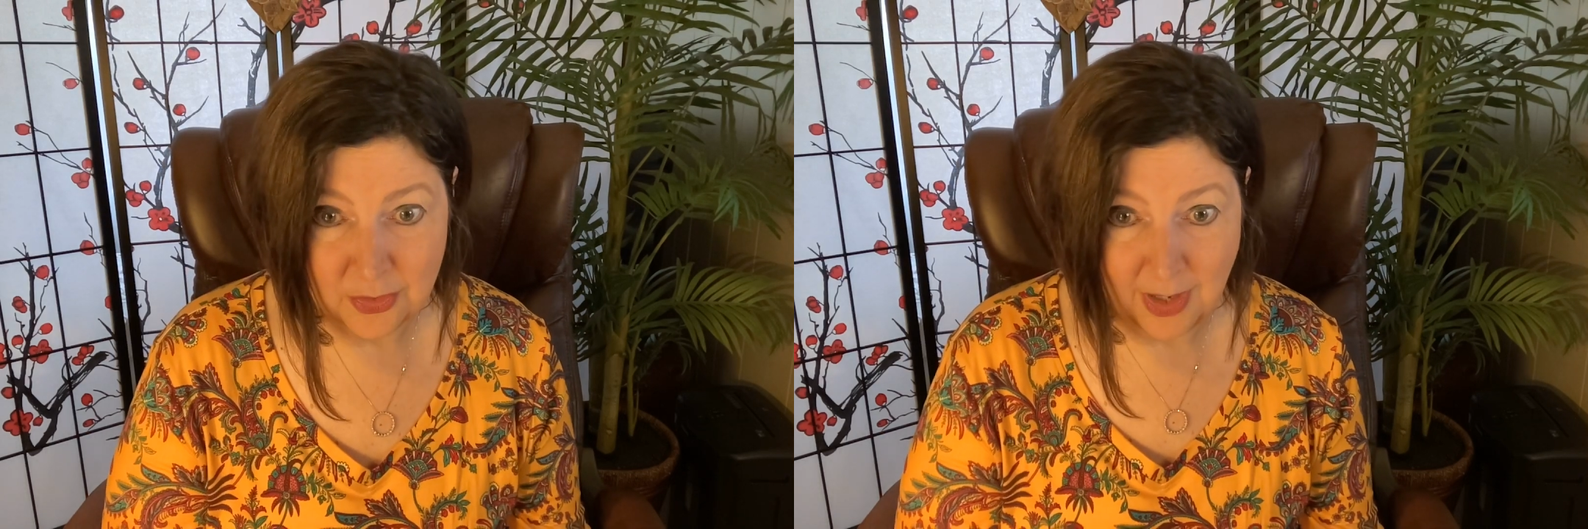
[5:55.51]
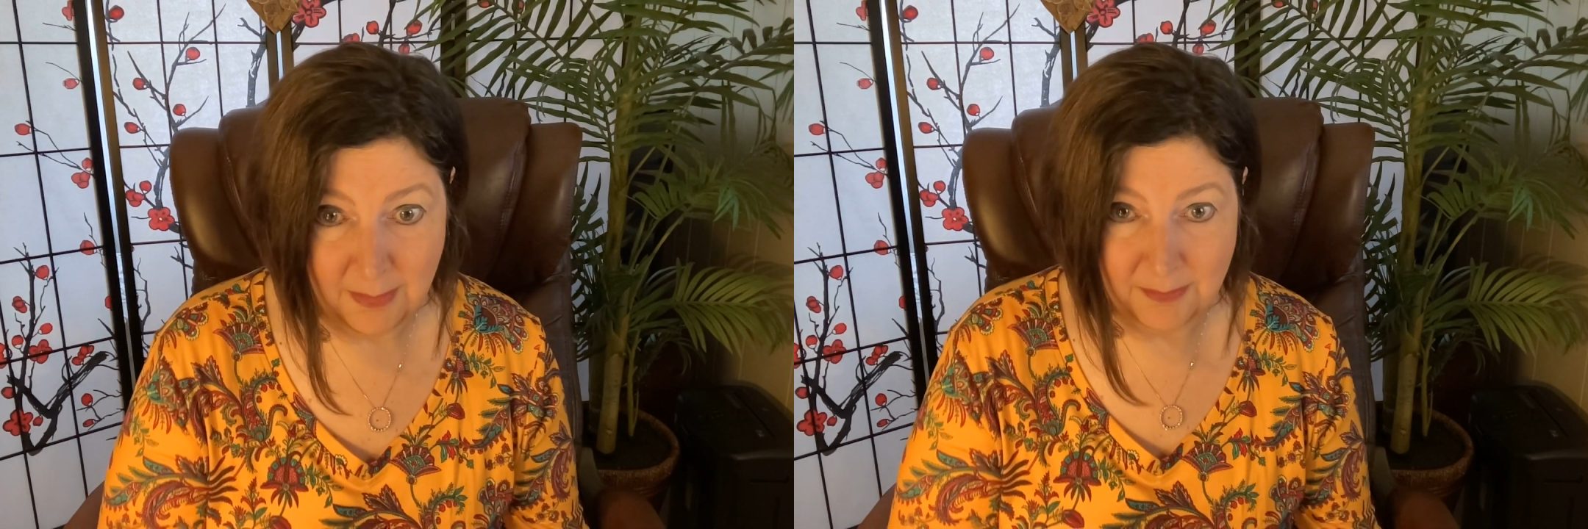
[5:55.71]

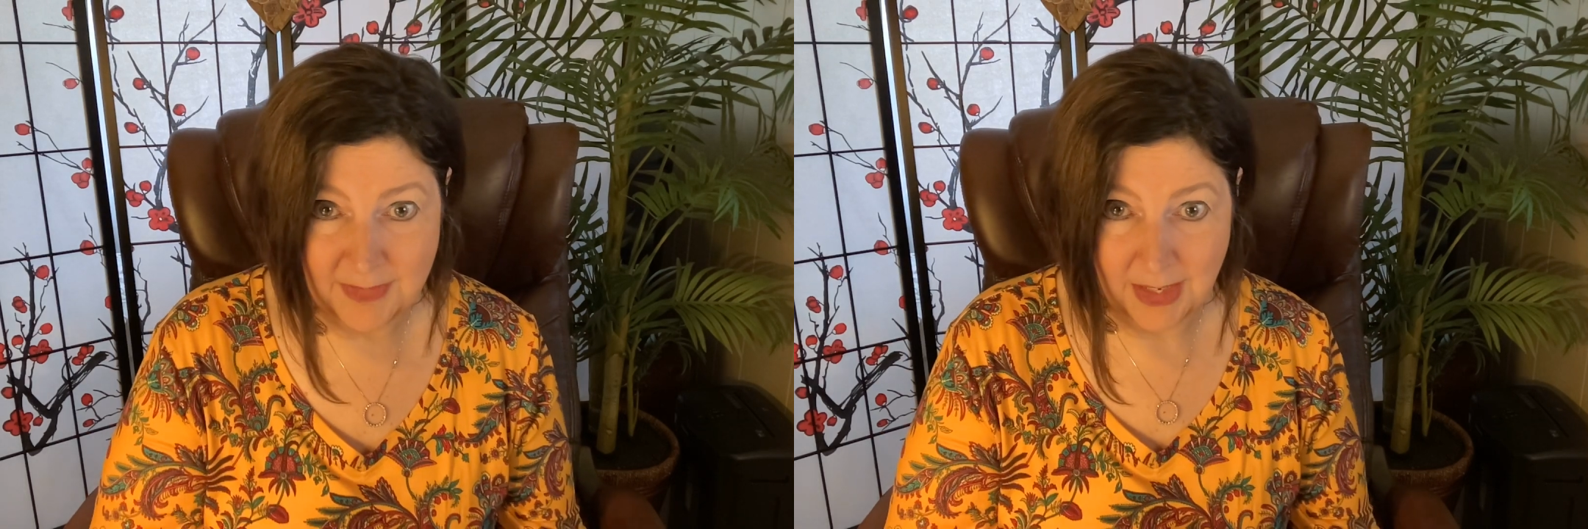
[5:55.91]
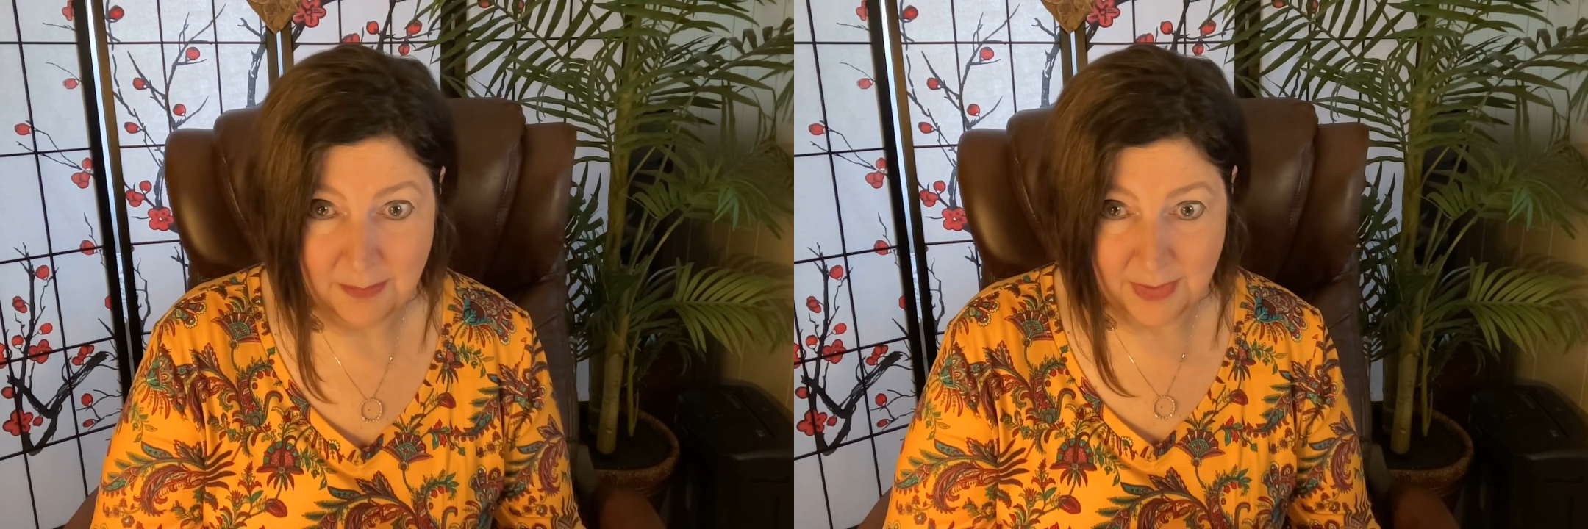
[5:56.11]
drop them
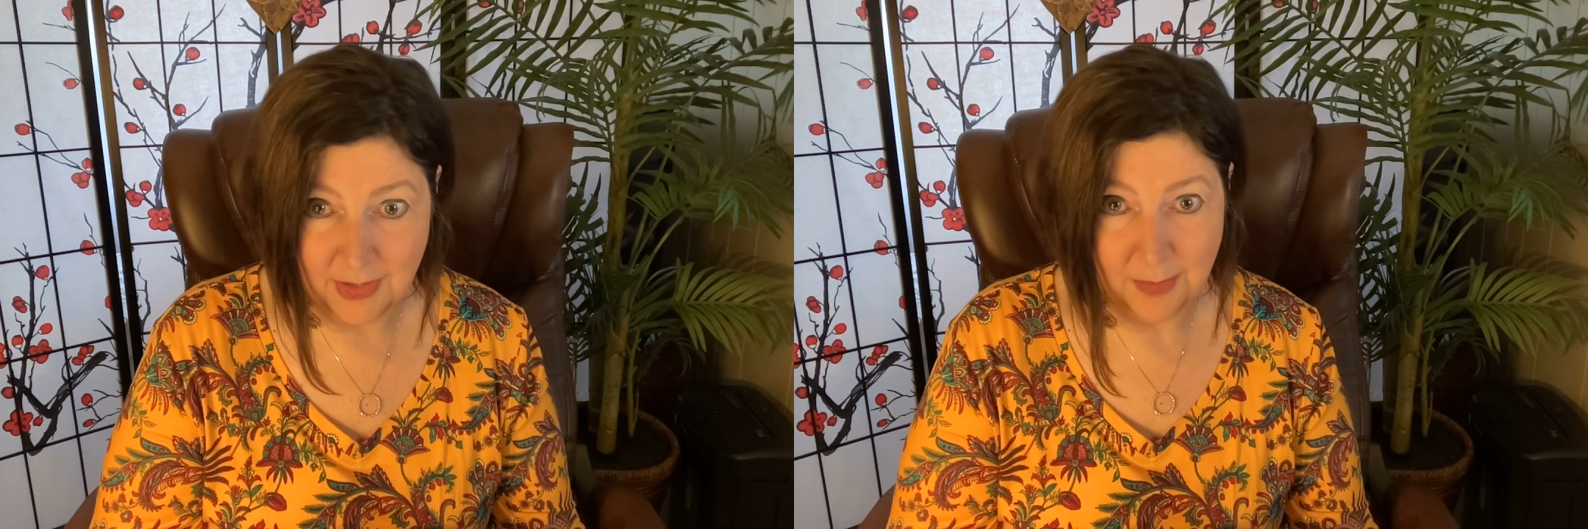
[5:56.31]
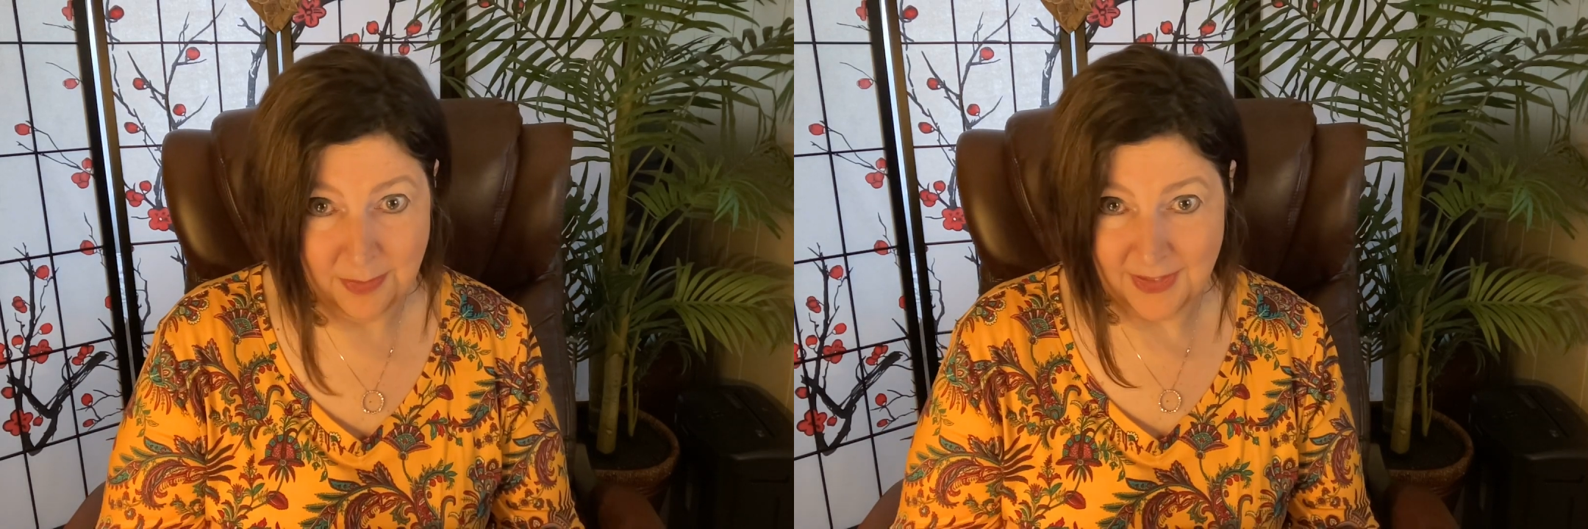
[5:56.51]
down
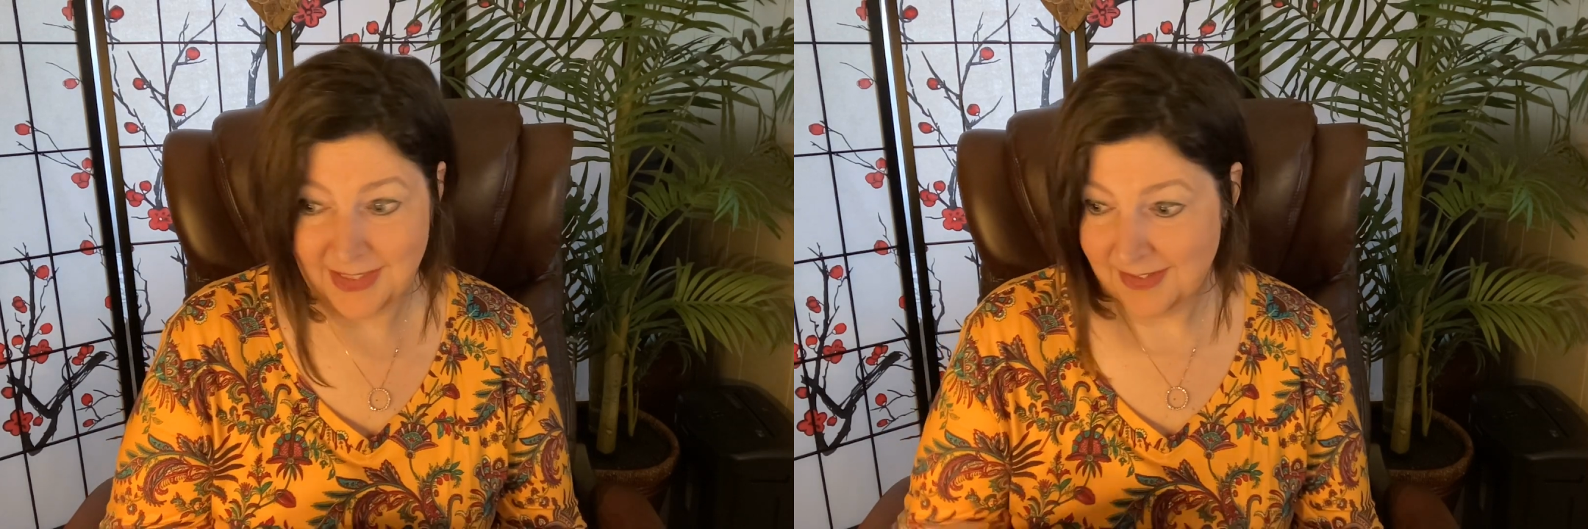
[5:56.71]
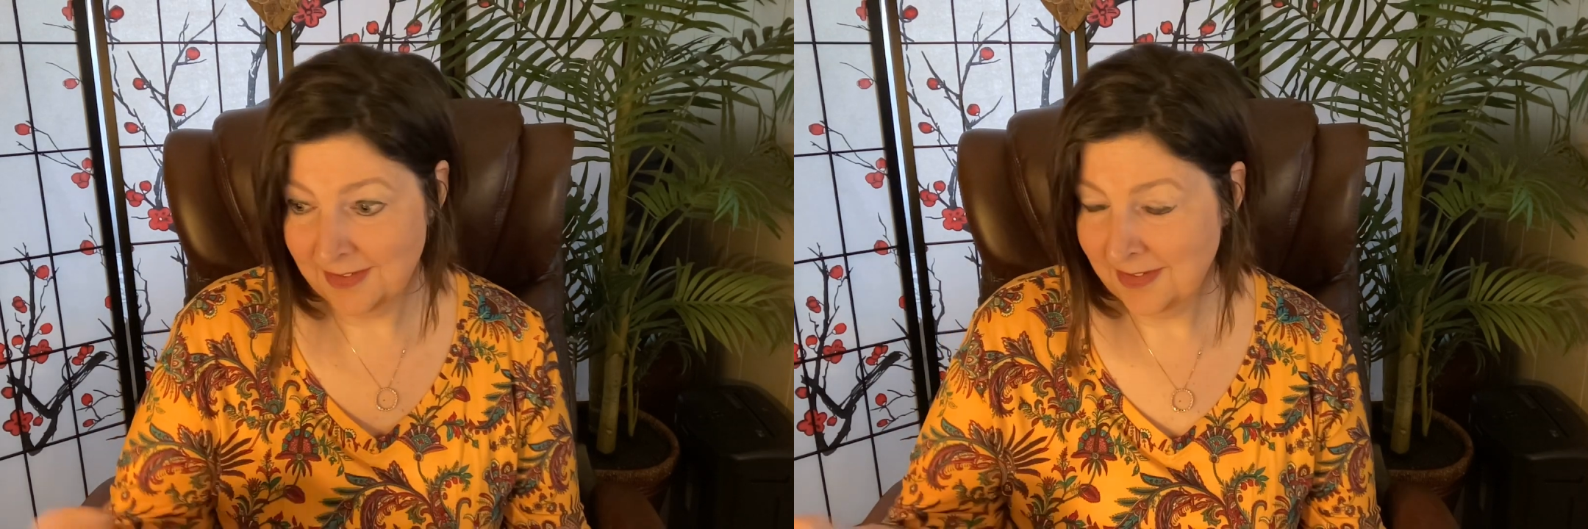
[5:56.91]
below,
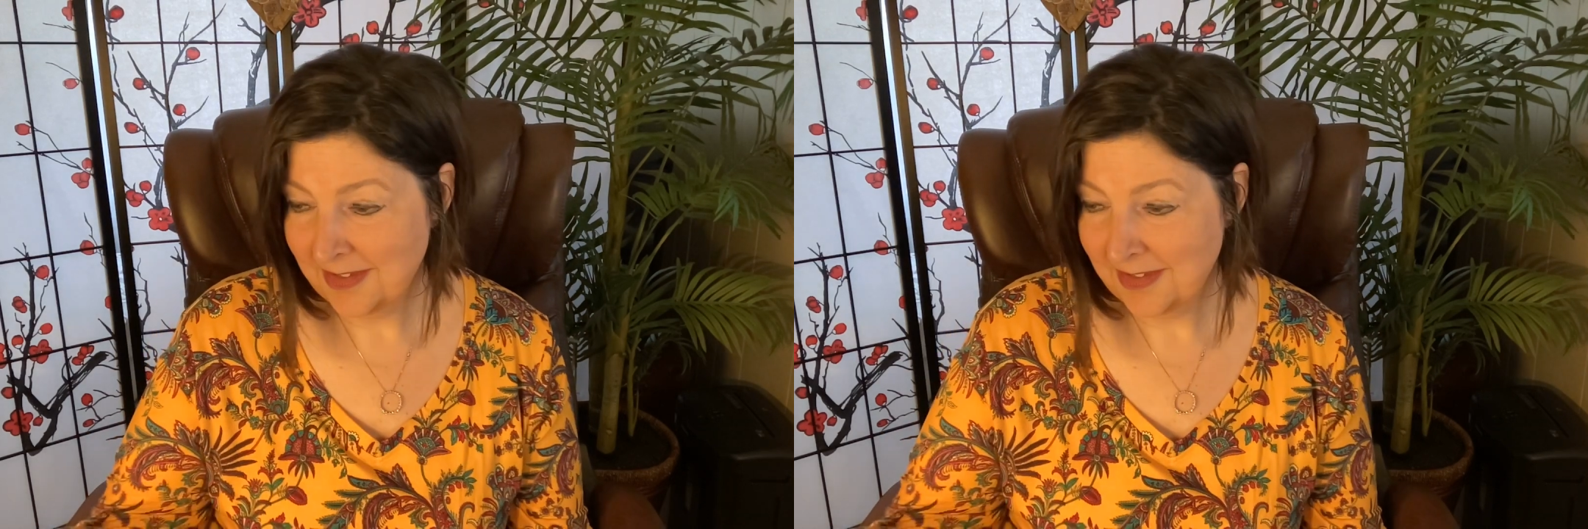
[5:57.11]
please.